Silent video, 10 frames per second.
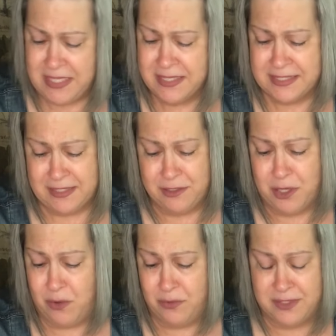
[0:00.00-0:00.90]
The
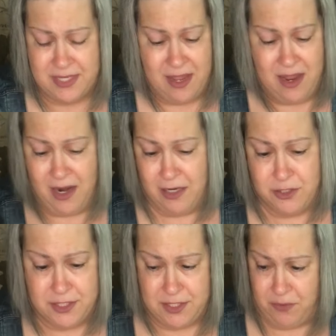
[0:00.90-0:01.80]
silicones are
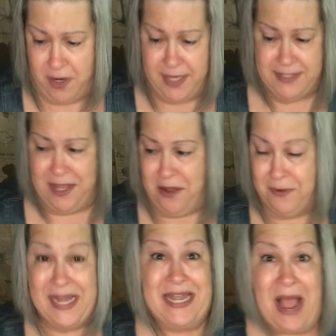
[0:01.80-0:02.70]
just so nice. All
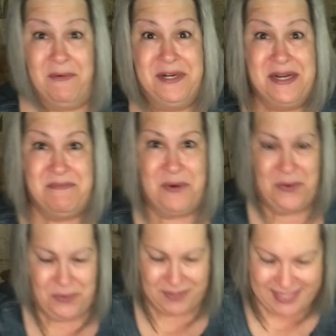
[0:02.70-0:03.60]
right, now we're gonna
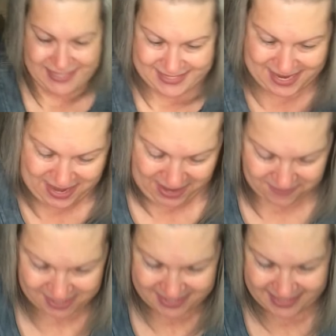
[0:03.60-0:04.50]
pour this.
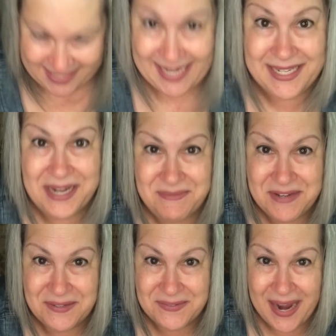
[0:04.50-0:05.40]
I'm gonna stand up.
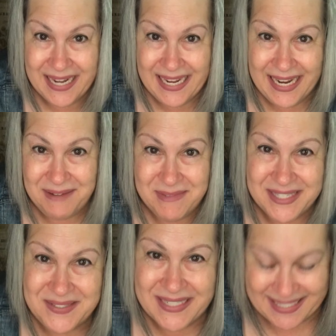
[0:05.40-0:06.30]
You ready? I'm
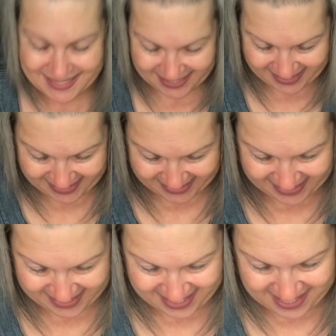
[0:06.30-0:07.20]
so
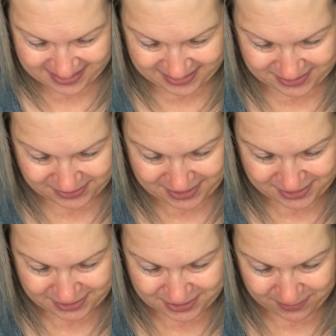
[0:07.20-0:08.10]
excited. So you
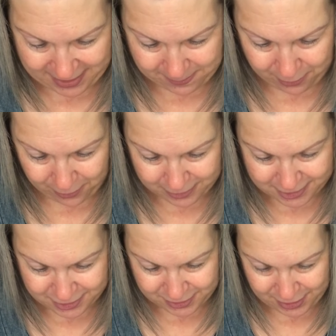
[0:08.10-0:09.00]
just want to pour
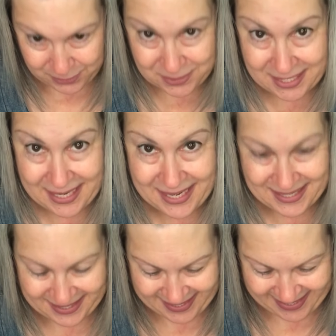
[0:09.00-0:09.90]
slowly.
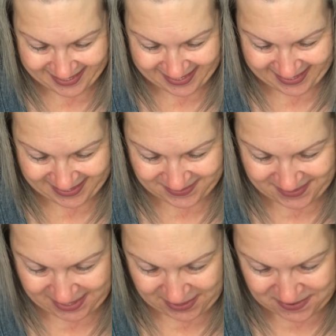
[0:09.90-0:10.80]
Here we
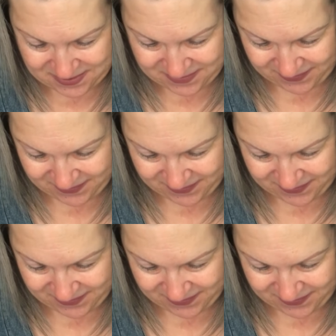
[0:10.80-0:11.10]
go.